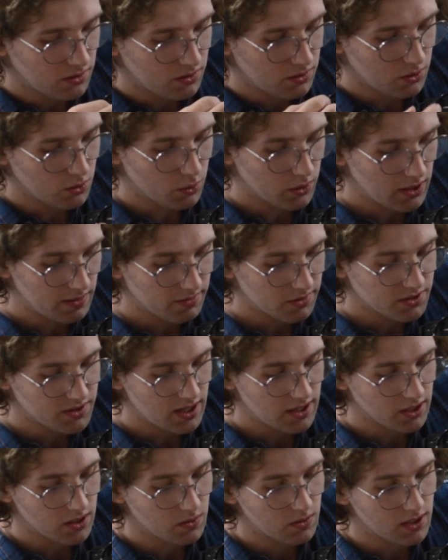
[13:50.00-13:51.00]
to whatever
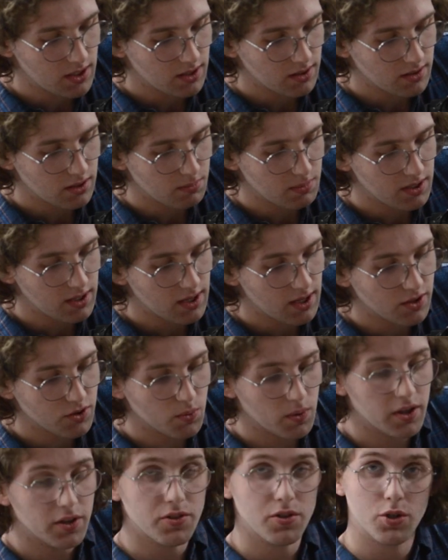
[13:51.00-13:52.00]
setting you need it to be, as
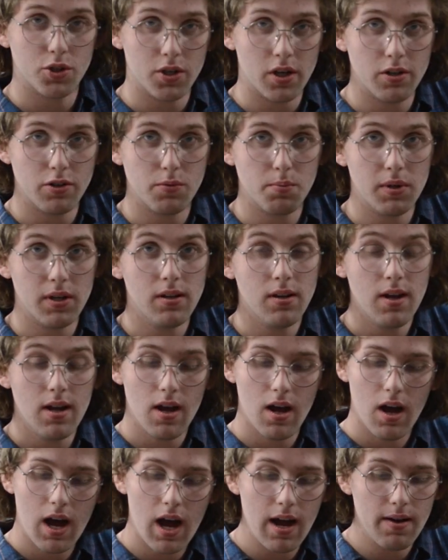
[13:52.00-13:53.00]
well as your shutter speed.
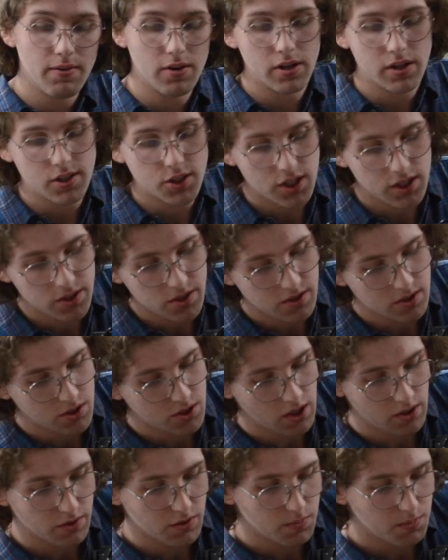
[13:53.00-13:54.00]
I've already changed the
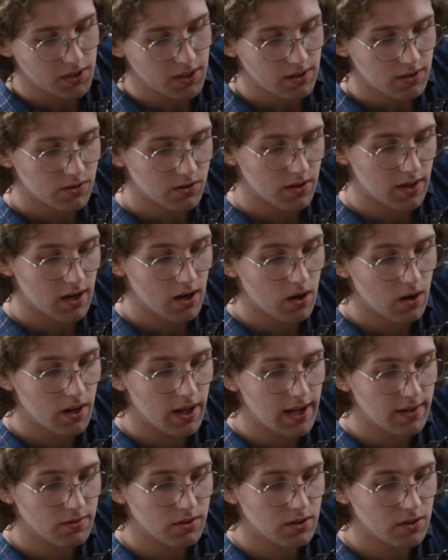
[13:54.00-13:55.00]
shutter speed, so then all
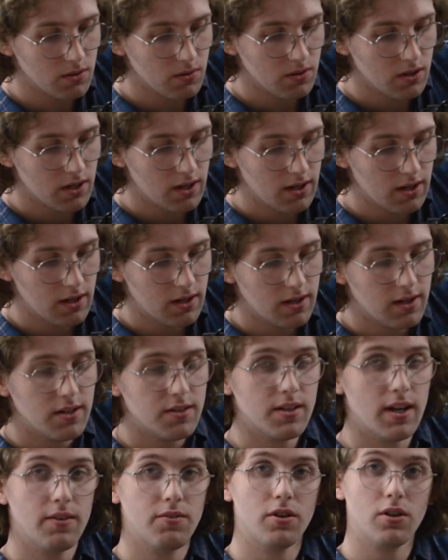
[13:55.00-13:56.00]
I have to do
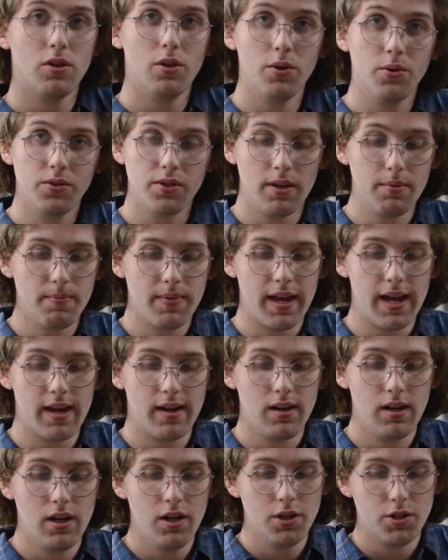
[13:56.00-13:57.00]
is I have to close up
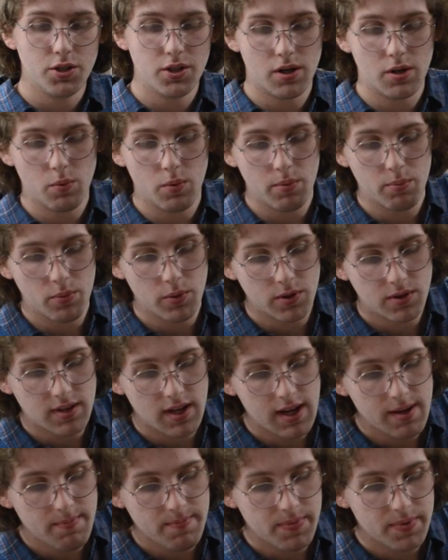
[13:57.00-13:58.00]
that shutter one more
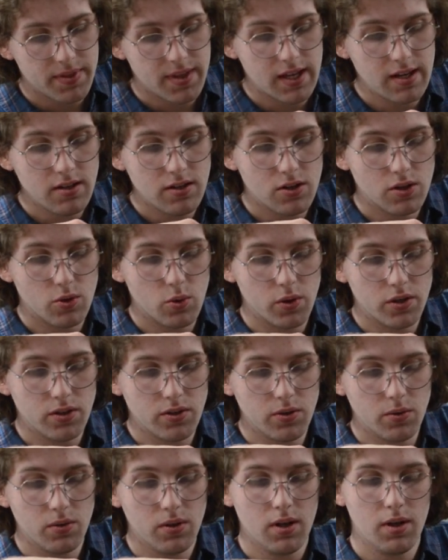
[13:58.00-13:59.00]
time. Then you're going
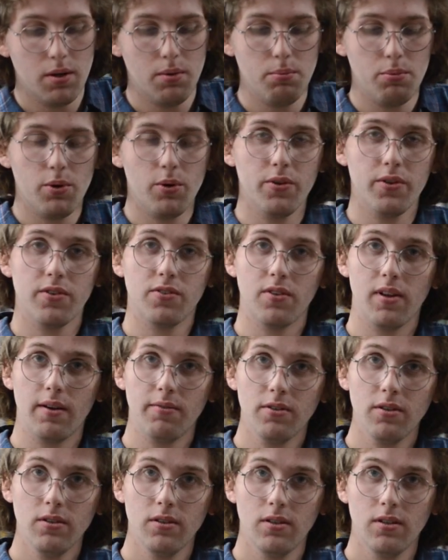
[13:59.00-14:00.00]
to pull this
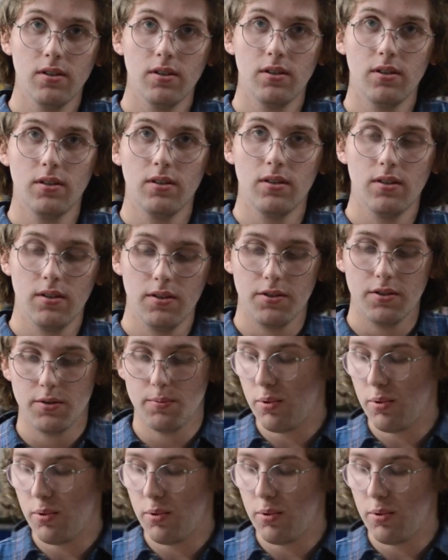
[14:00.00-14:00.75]
lever to